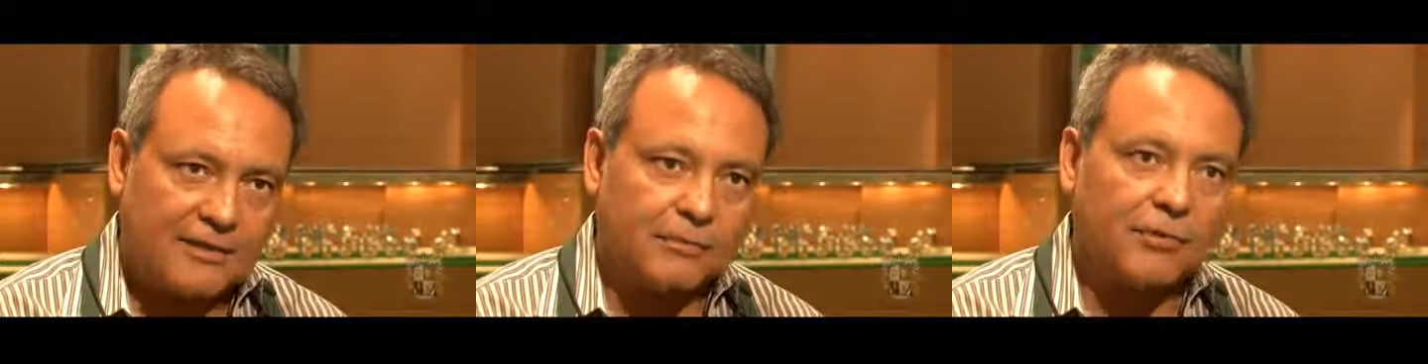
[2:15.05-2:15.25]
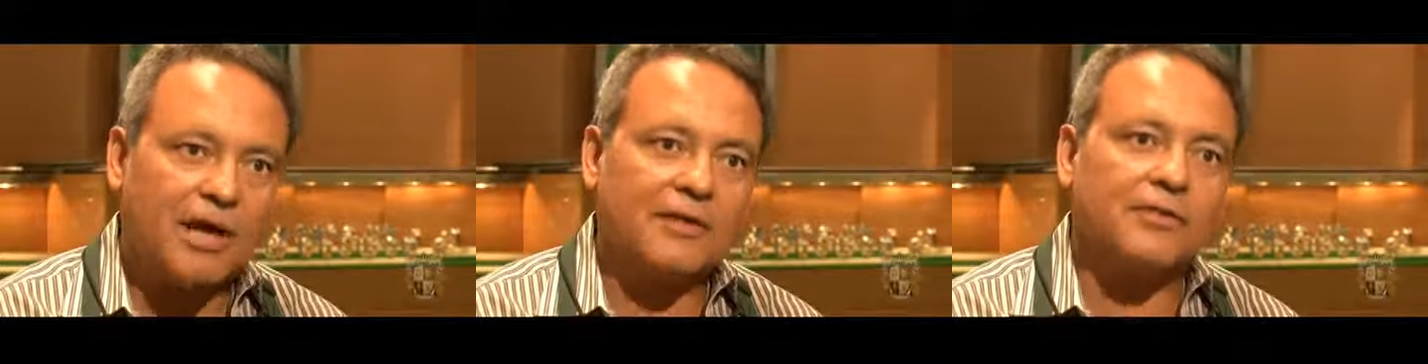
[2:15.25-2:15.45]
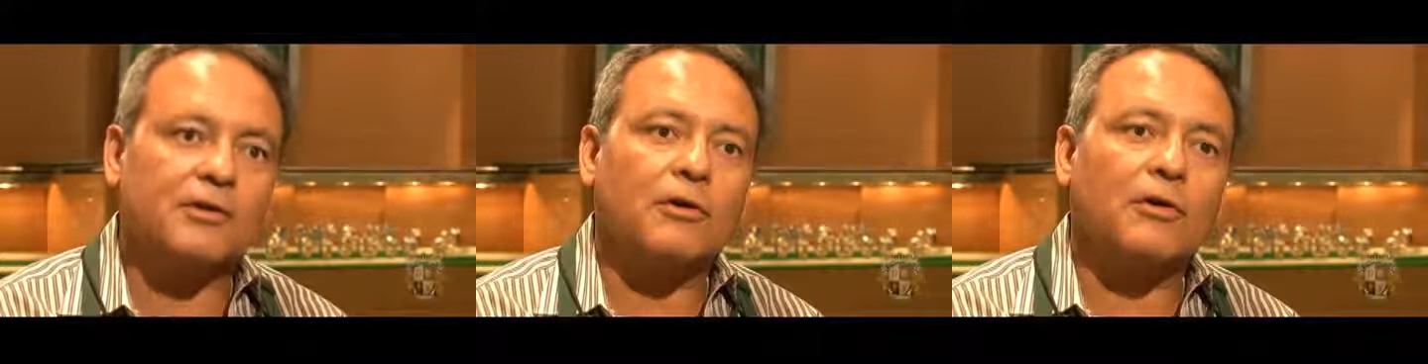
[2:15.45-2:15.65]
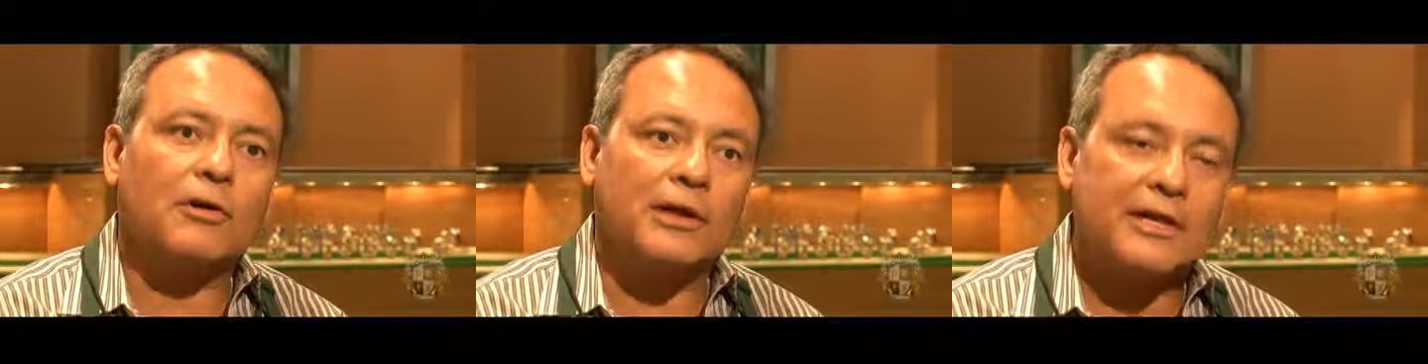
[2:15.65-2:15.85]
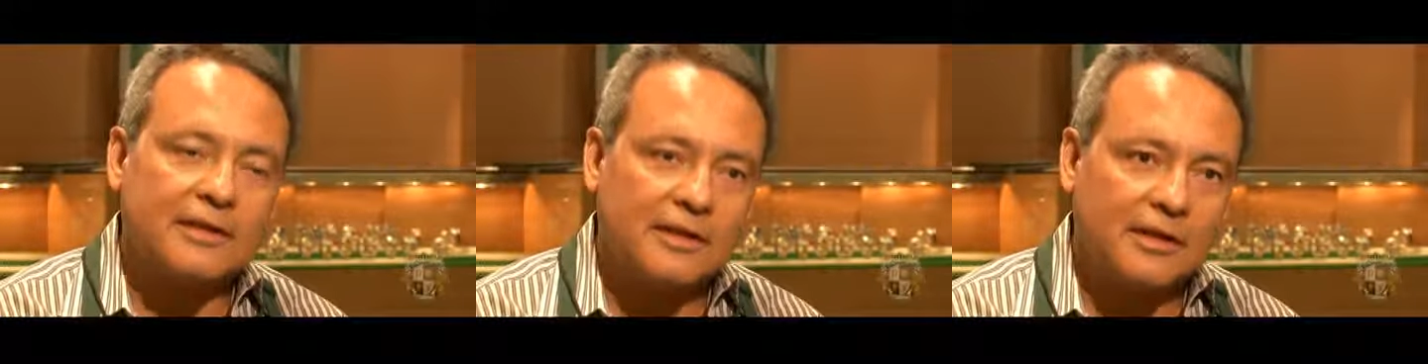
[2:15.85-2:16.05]
they'll have their
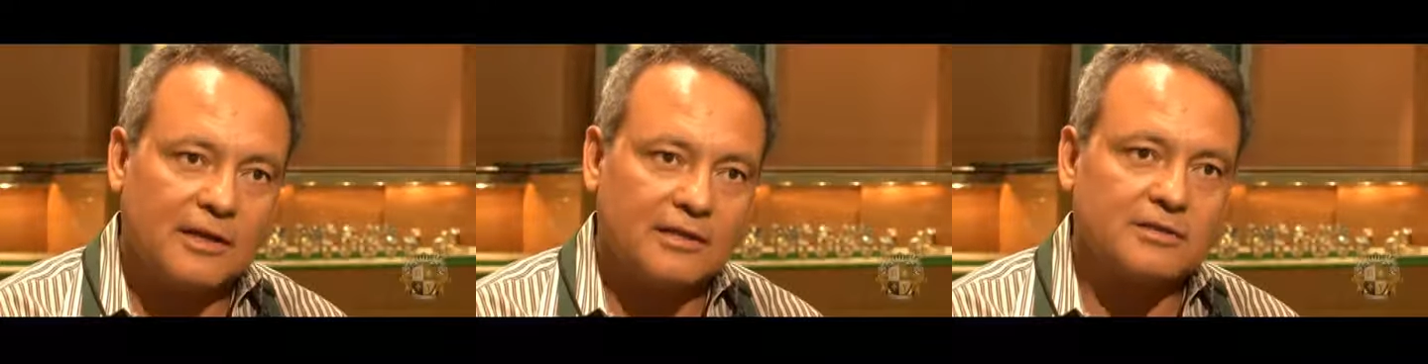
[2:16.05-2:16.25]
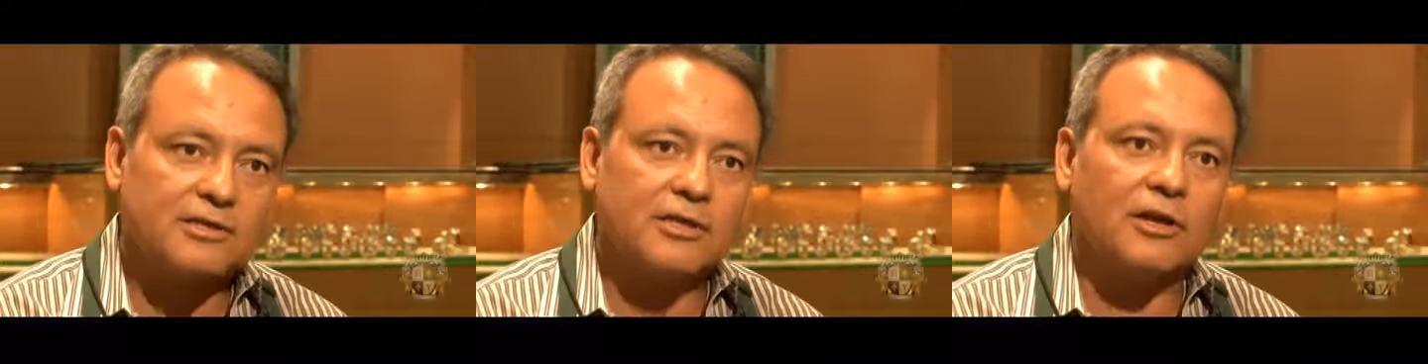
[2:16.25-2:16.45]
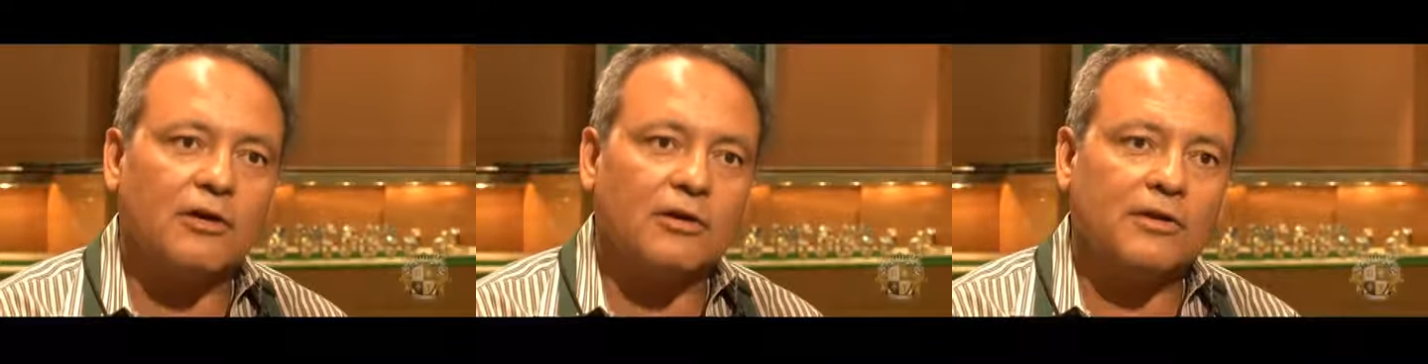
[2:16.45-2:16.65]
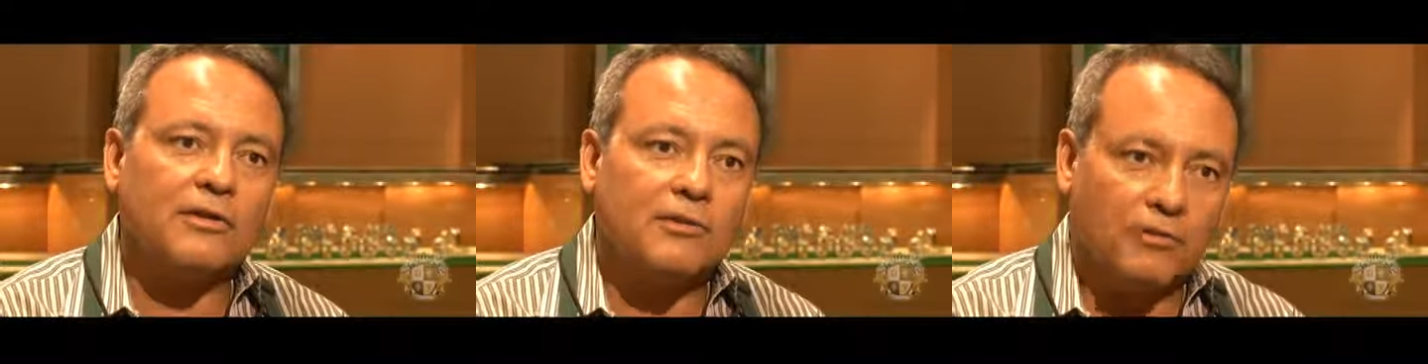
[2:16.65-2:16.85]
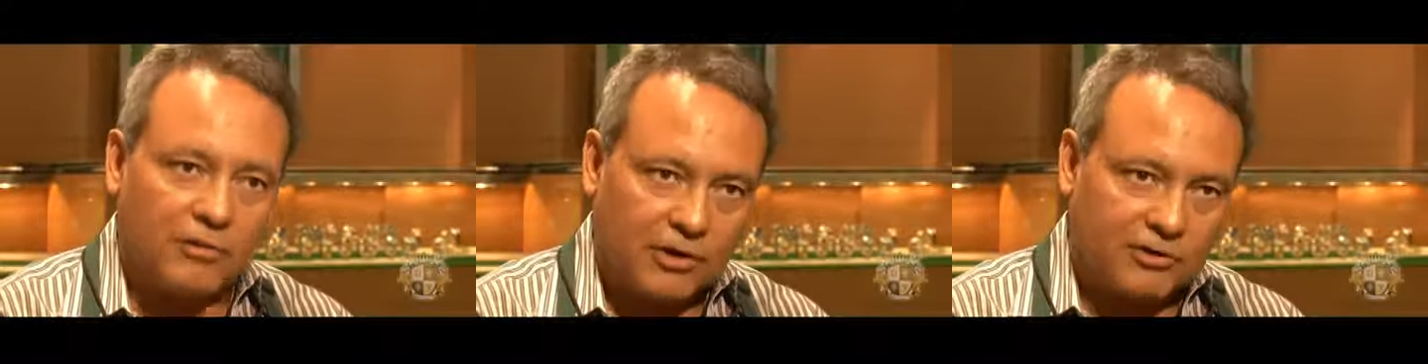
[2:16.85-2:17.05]
own ideas, their own,
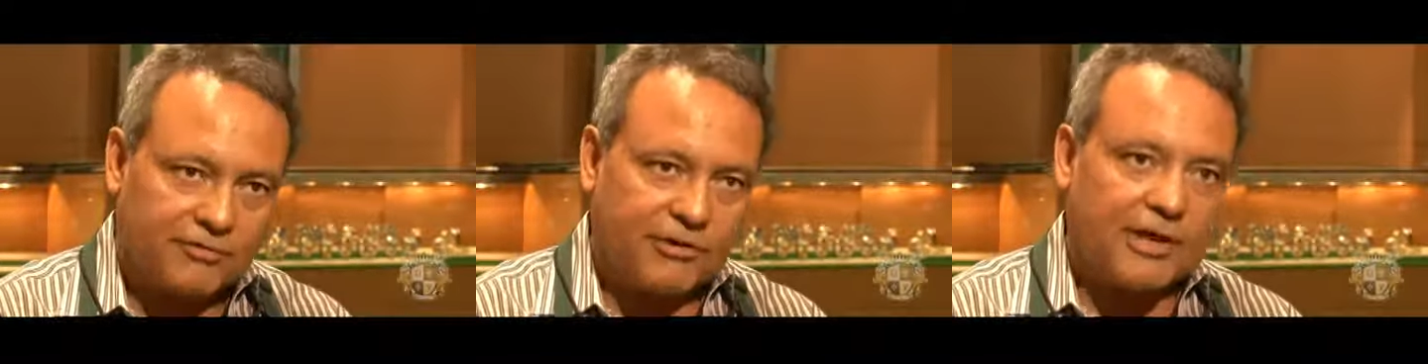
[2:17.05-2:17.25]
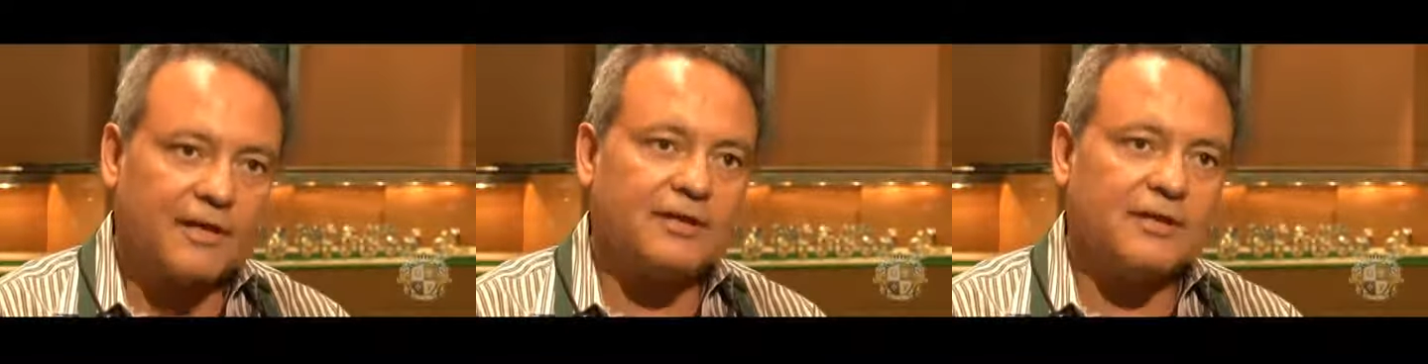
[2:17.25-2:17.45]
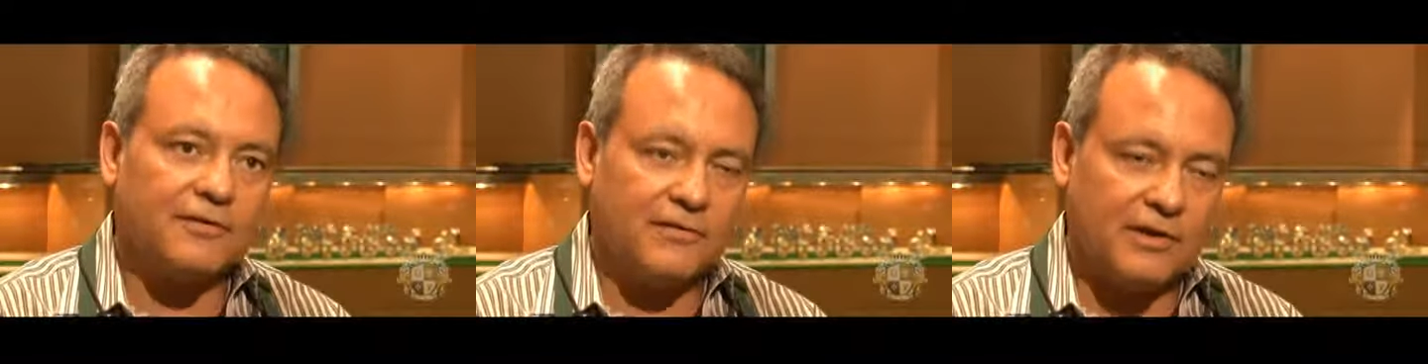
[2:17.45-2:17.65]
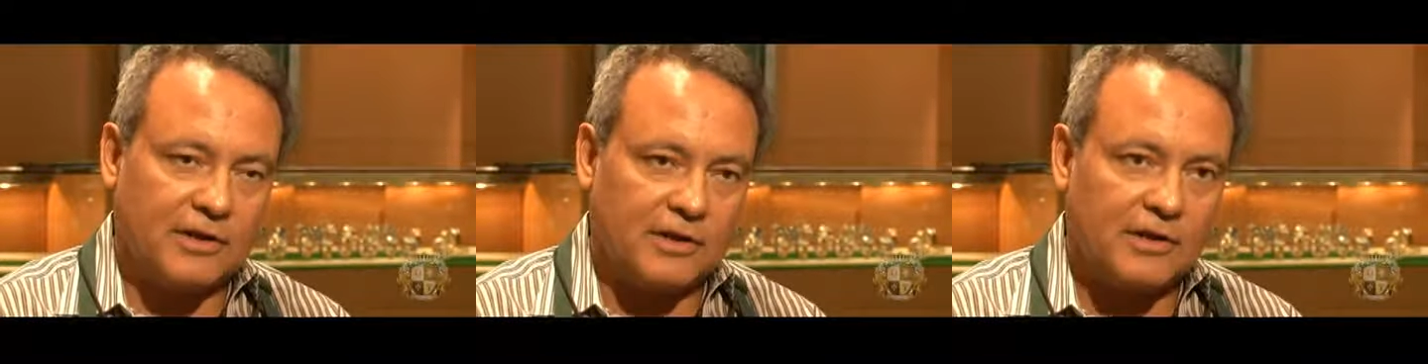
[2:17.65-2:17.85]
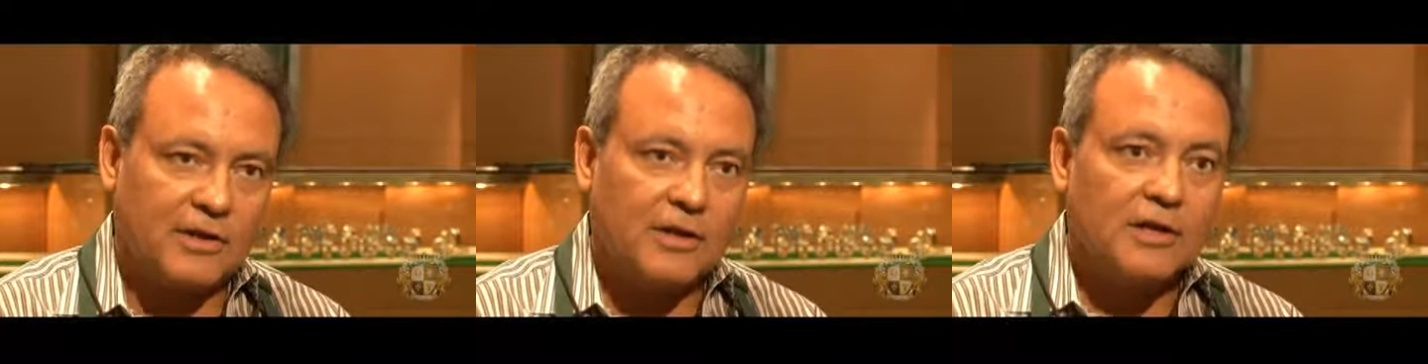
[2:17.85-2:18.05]
their own creativity.